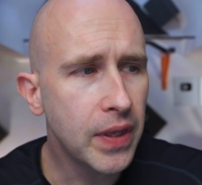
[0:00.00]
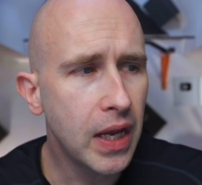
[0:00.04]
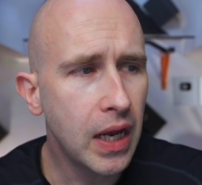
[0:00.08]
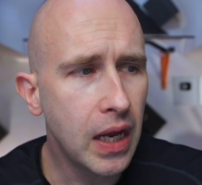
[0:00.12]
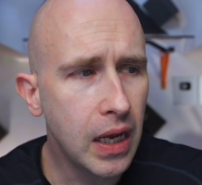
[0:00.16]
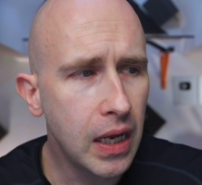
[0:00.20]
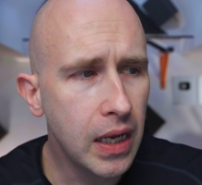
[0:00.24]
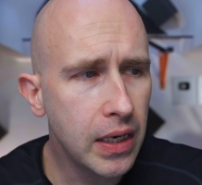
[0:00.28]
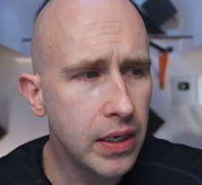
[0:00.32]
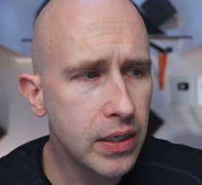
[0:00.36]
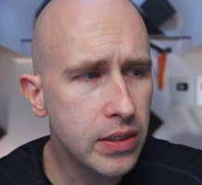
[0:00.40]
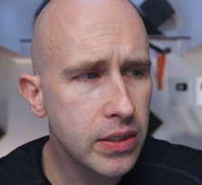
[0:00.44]

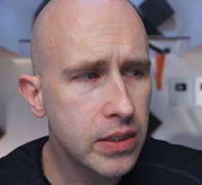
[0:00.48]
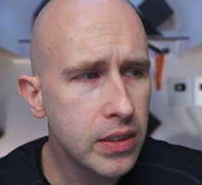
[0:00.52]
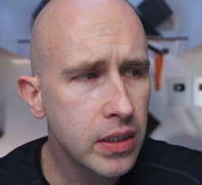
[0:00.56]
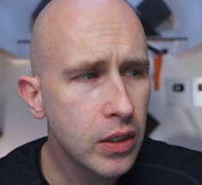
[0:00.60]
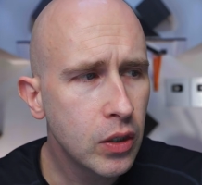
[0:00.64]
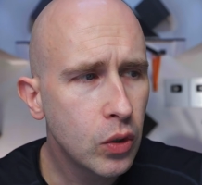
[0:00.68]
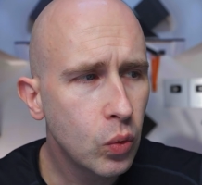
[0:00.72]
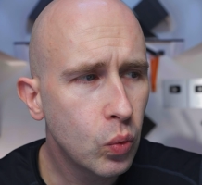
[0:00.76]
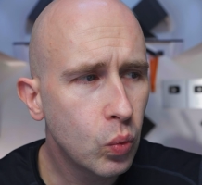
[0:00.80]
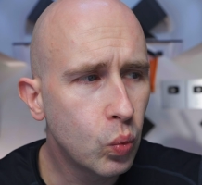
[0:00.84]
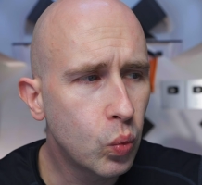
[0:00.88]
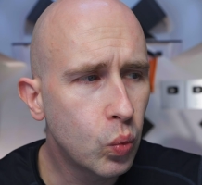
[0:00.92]
And
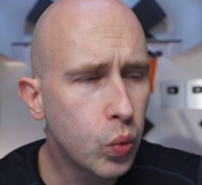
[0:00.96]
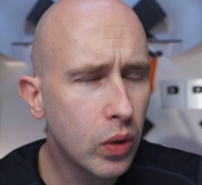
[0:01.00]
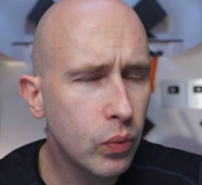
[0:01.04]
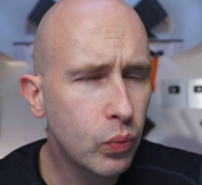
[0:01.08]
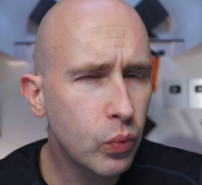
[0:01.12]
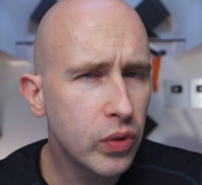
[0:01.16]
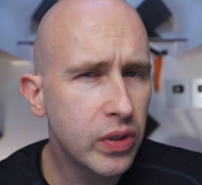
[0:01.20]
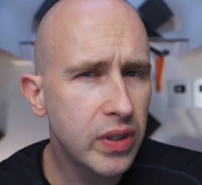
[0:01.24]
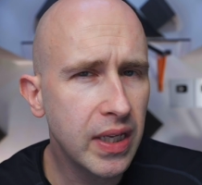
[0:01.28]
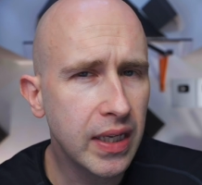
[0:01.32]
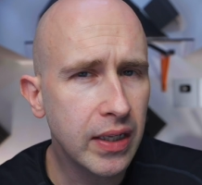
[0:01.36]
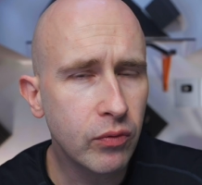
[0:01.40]
what
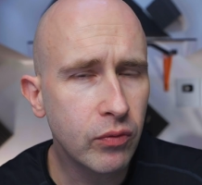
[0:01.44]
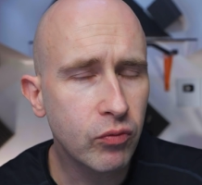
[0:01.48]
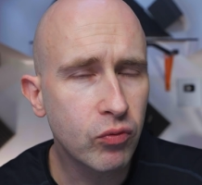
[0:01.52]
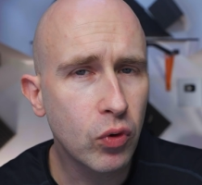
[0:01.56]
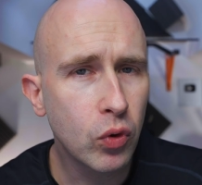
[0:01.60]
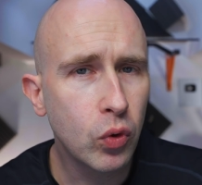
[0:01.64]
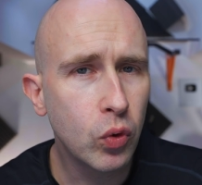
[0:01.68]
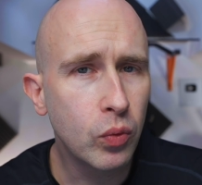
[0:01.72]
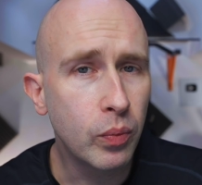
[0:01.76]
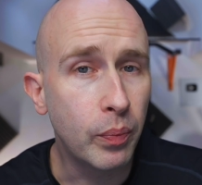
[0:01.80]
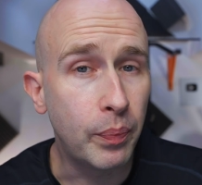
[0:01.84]
would that role